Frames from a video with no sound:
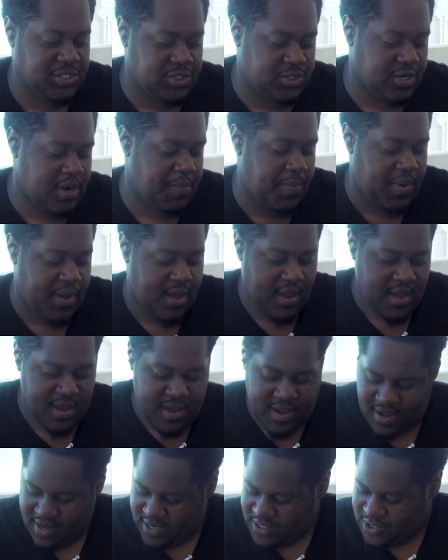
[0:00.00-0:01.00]
trip
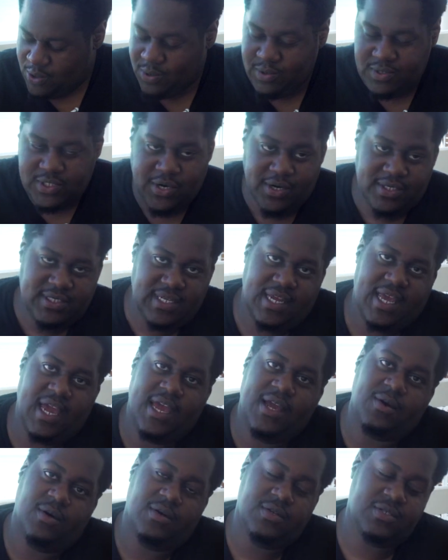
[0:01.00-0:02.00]
to Turks and
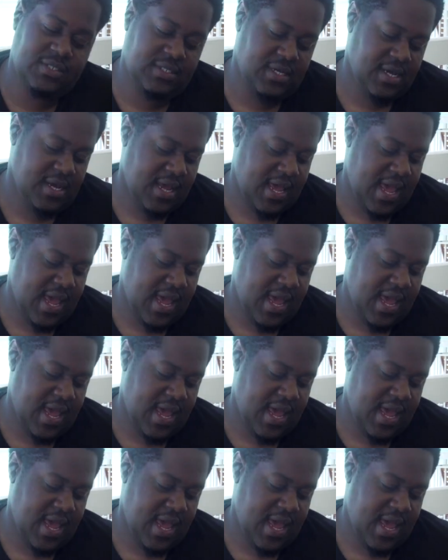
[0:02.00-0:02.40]
Caicos,